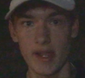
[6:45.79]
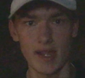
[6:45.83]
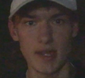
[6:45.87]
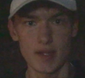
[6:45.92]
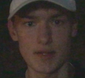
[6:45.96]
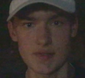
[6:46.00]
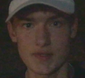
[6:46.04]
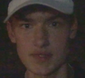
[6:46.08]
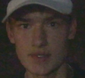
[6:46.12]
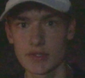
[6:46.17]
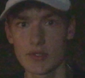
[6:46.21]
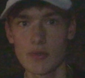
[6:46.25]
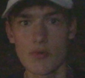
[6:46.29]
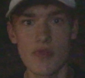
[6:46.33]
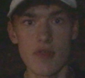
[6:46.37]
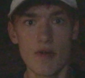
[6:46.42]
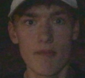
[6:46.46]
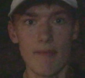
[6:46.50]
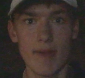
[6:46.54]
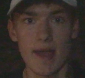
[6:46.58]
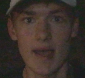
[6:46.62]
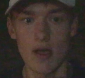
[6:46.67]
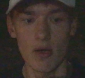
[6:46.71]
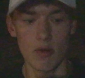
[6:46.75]
and slew
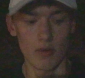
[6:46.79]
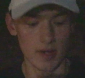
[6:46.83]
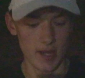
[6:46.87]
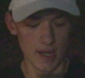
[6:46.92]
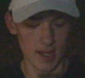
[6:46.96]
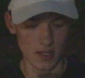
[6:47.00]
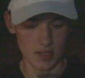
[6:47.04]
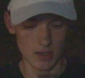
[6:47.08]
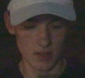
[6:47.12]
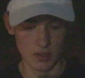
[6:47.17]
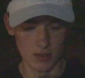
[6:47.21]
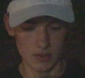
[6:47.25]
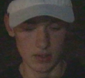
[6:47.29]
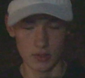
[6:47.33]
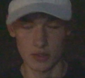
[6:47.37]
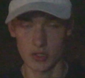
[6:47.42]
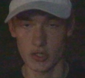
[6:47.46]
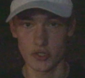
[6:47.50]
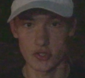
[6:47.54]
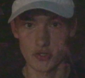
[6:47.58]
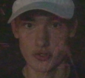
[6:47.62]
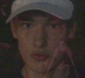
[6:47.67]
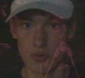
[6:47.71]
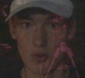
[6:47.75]
them out and
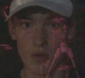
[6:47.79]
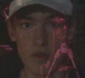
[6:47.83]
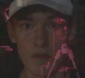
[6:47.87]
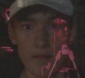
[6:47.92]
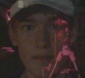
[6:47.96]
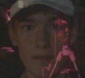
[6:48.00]
control the